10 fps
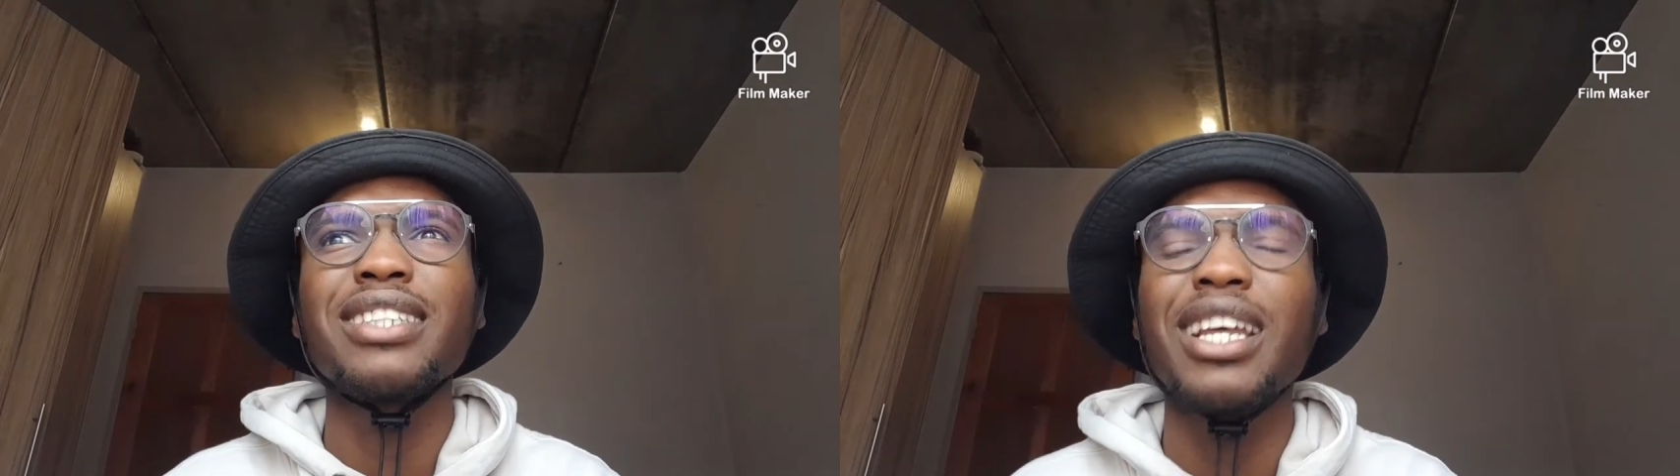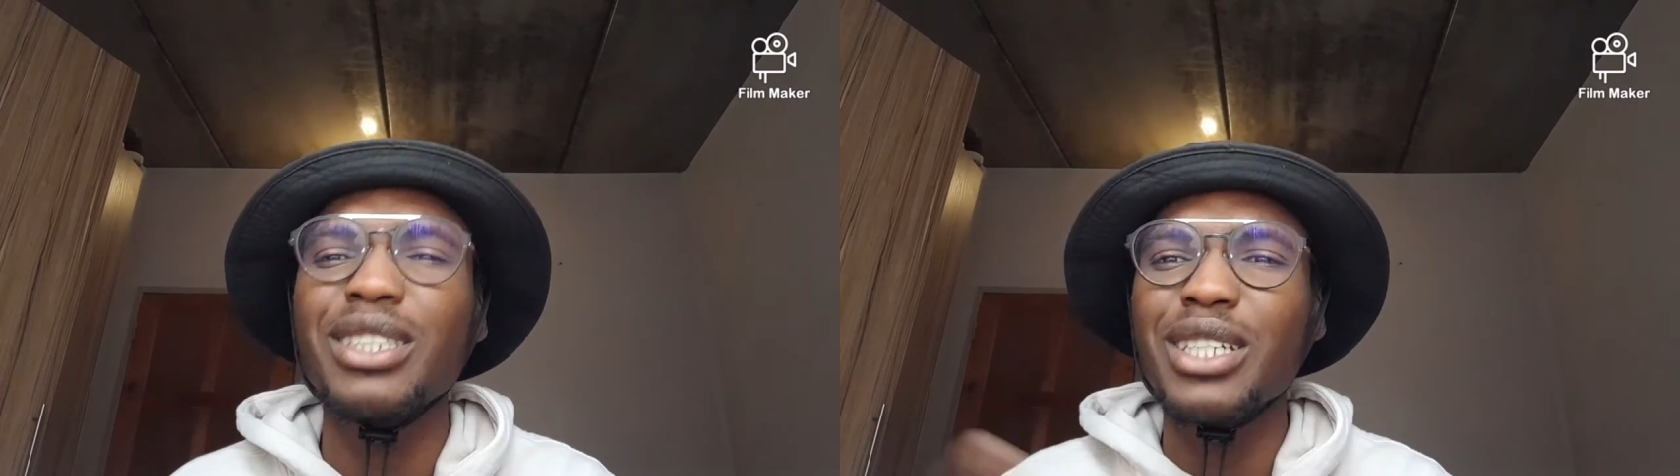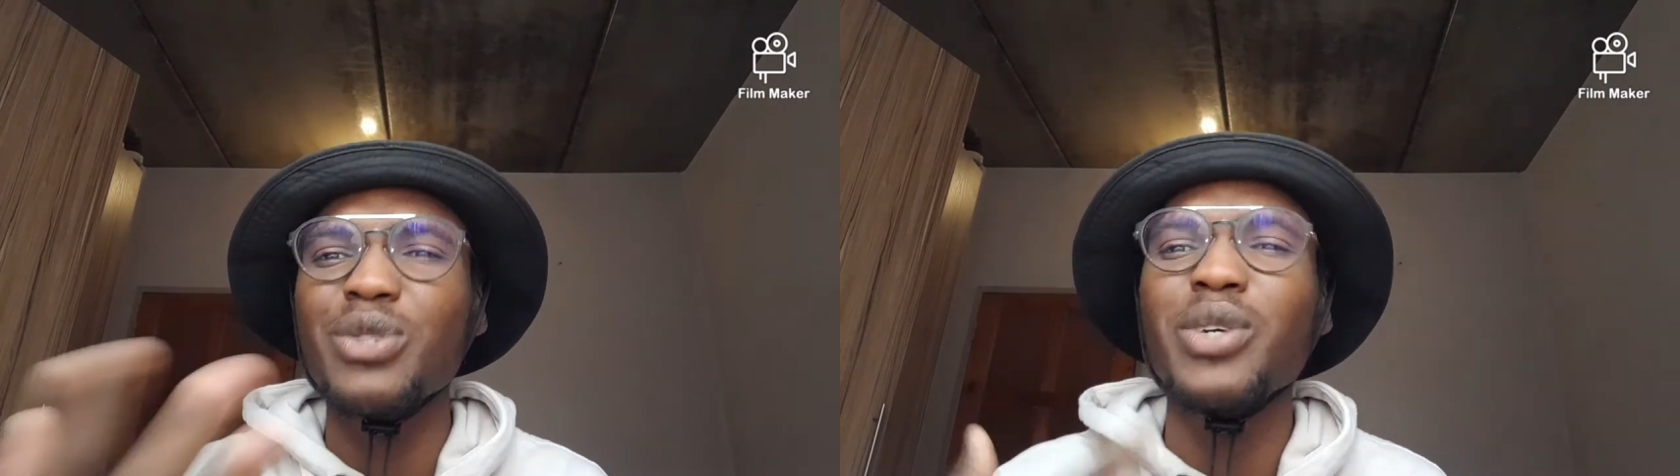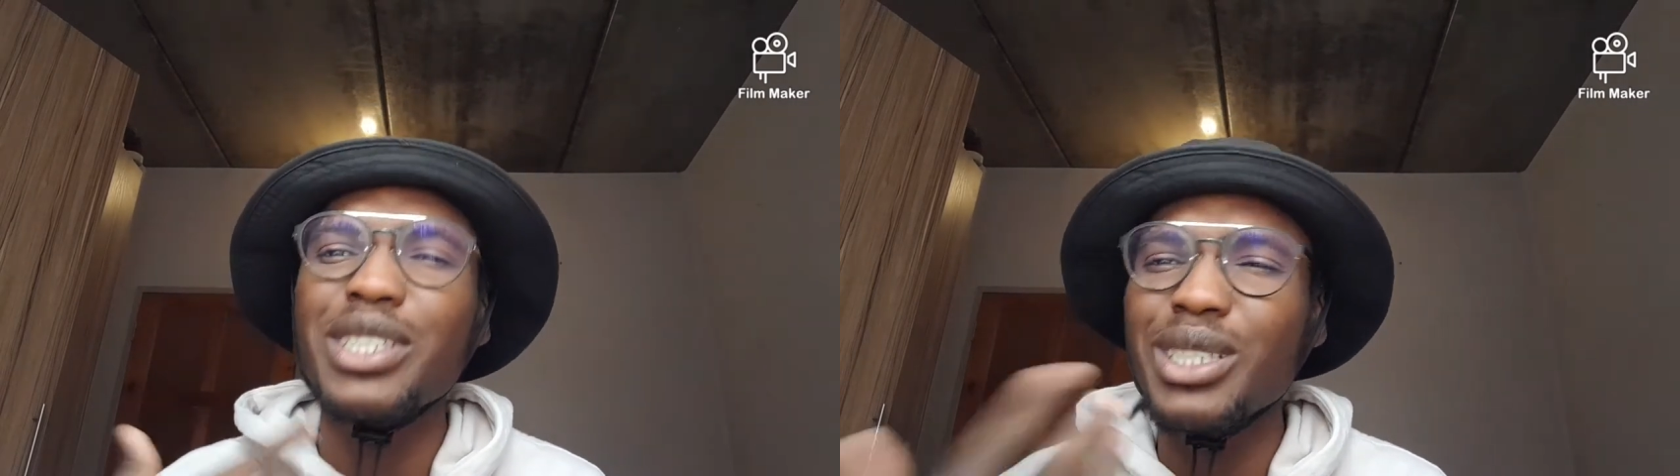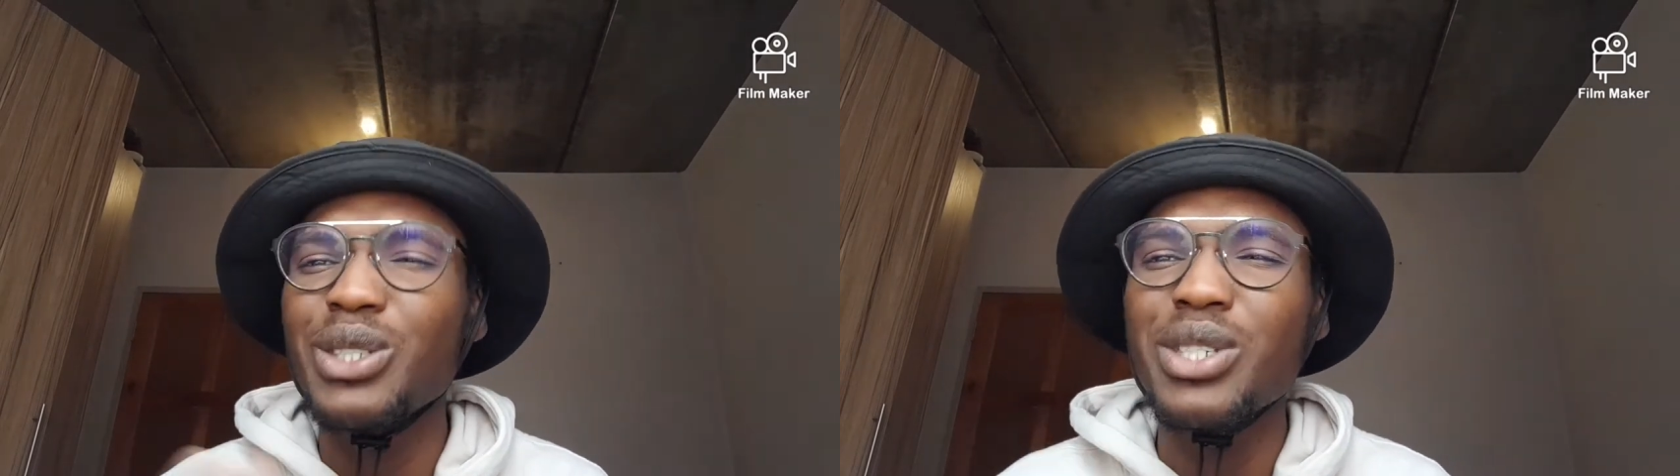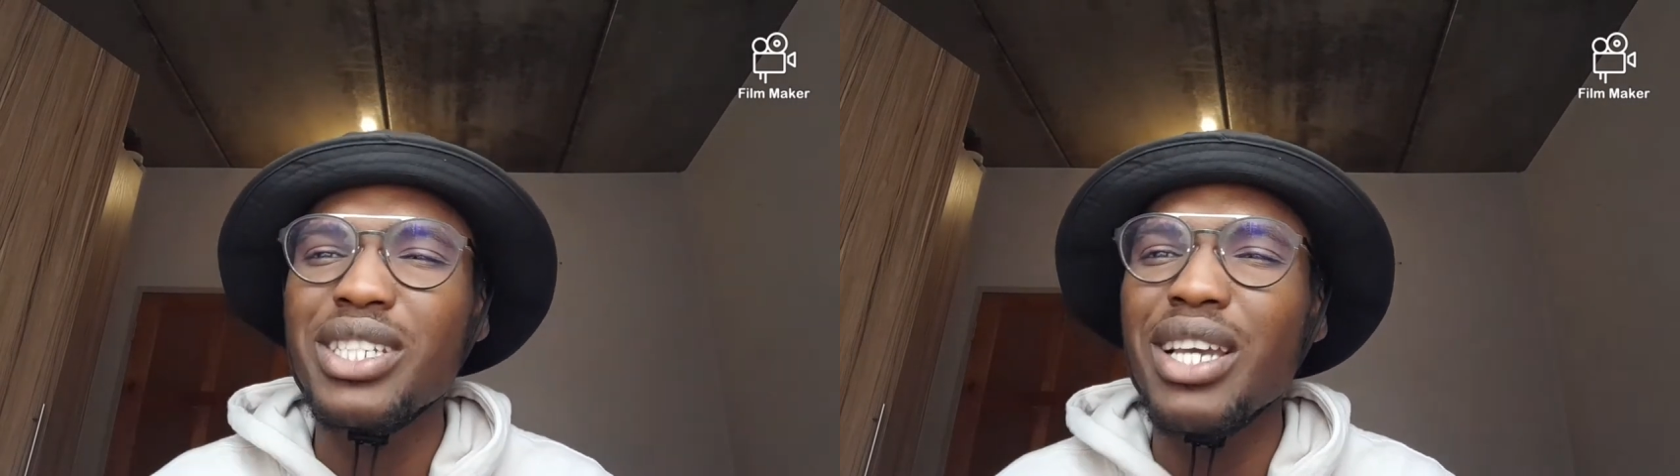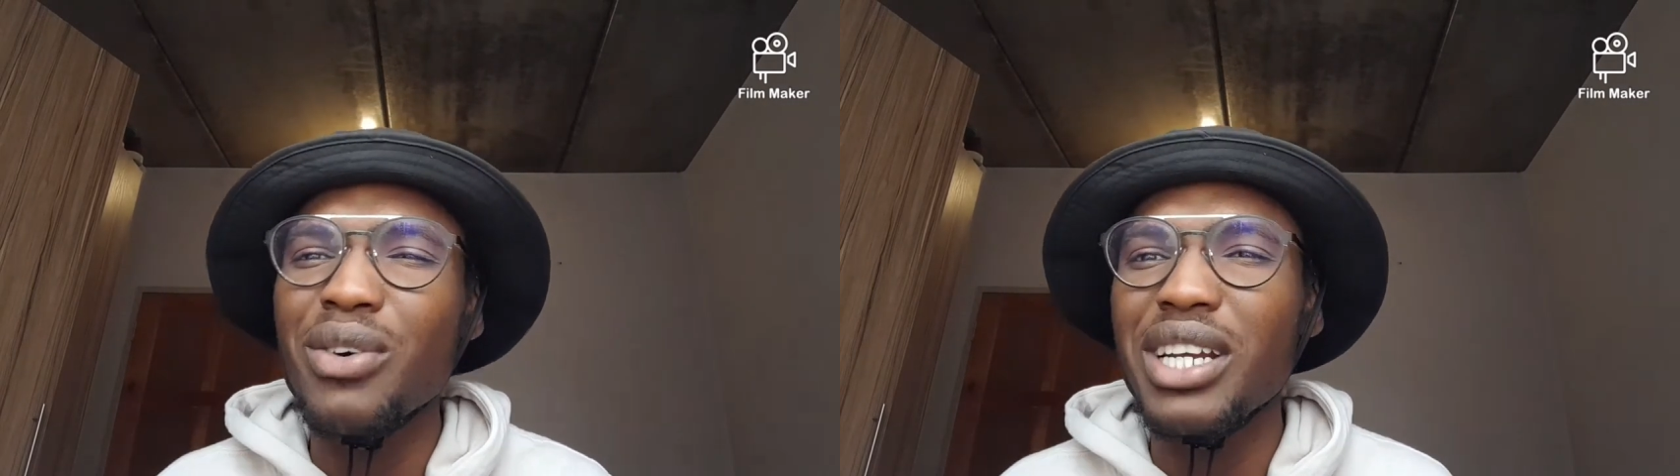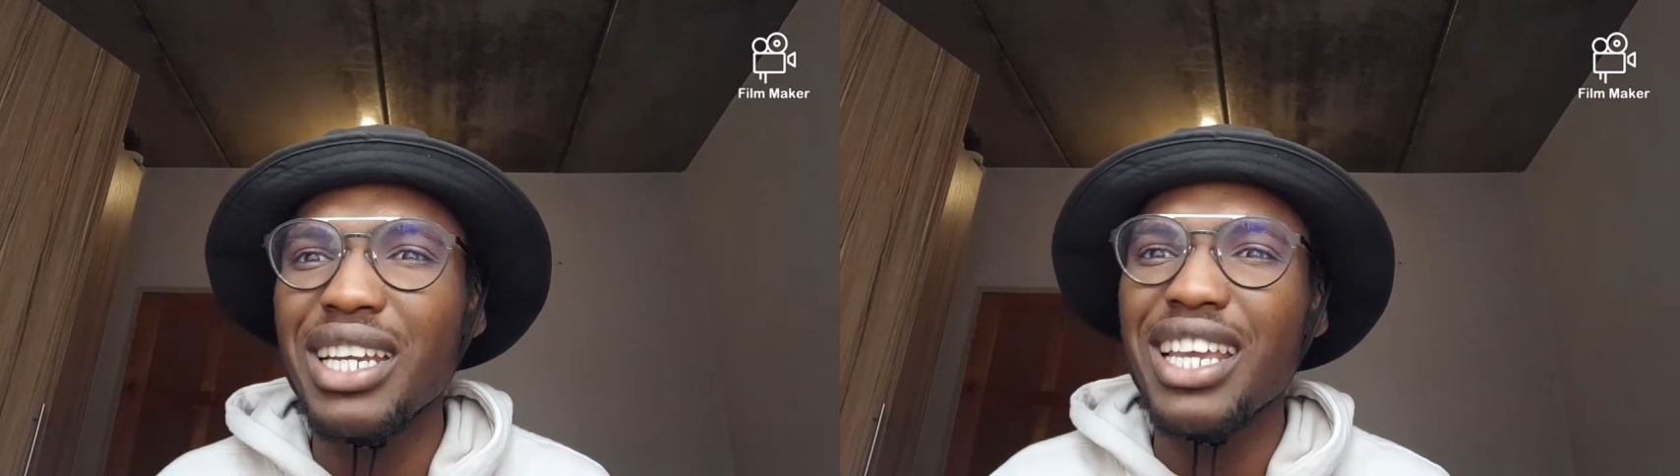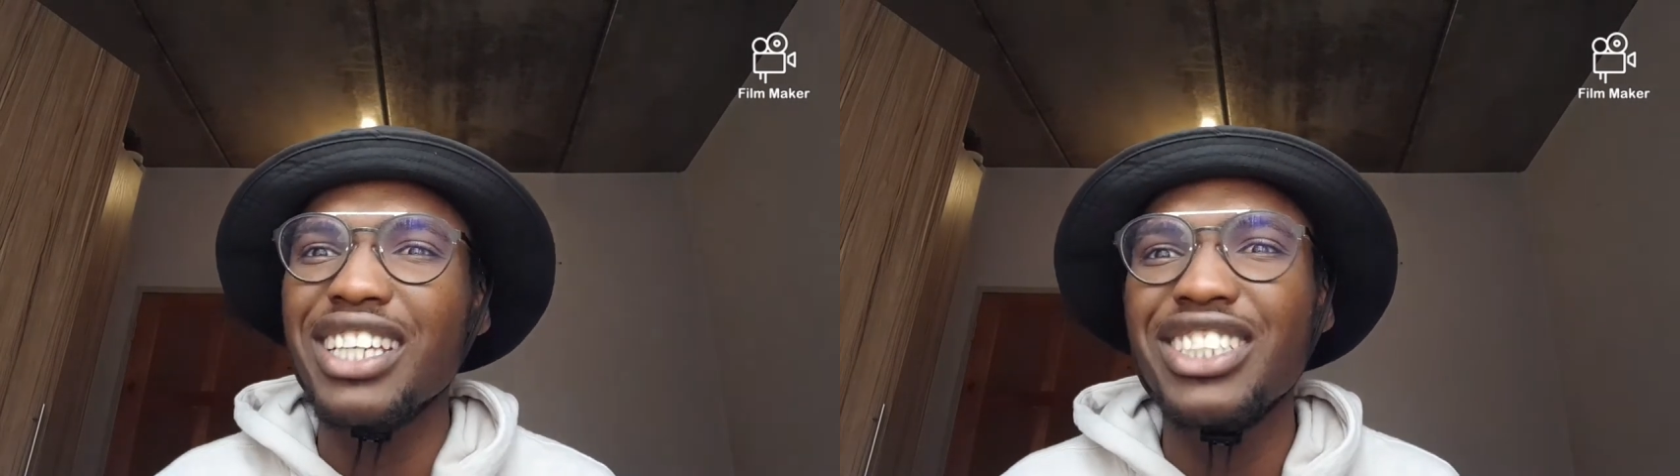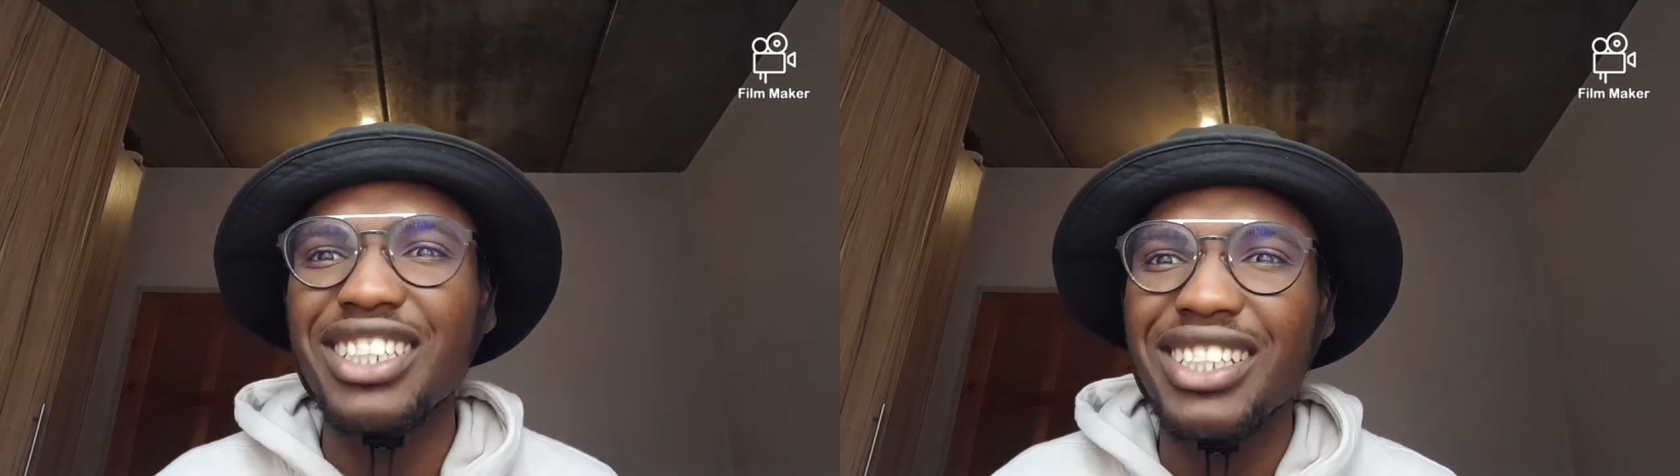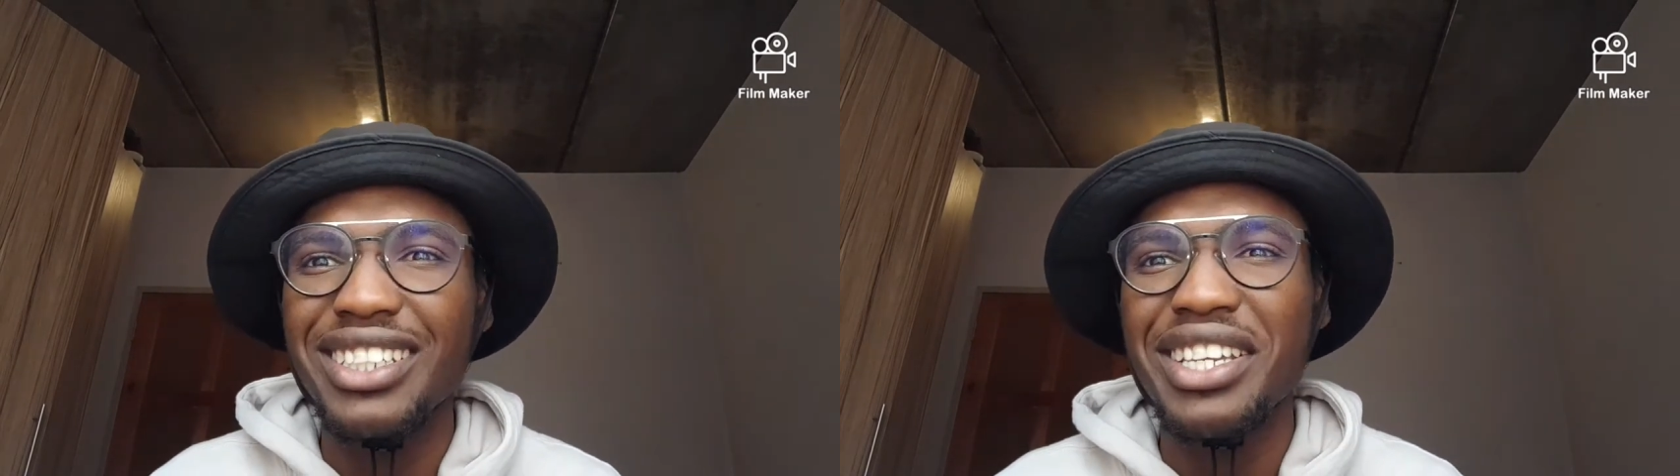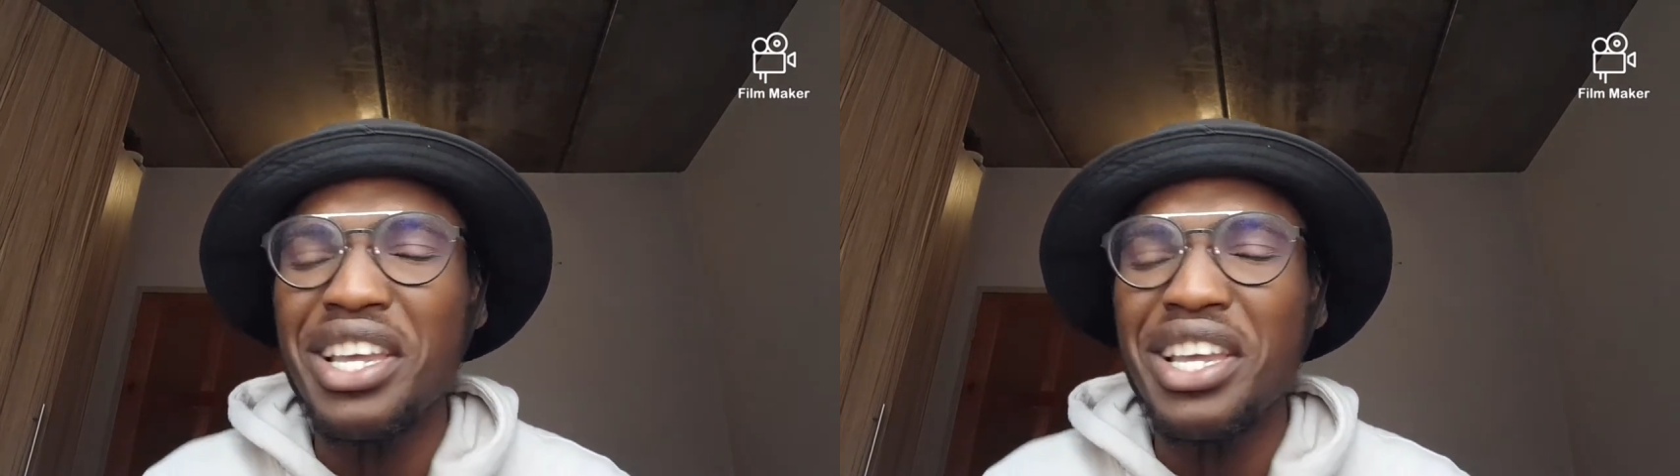and just wanted to see our reaction,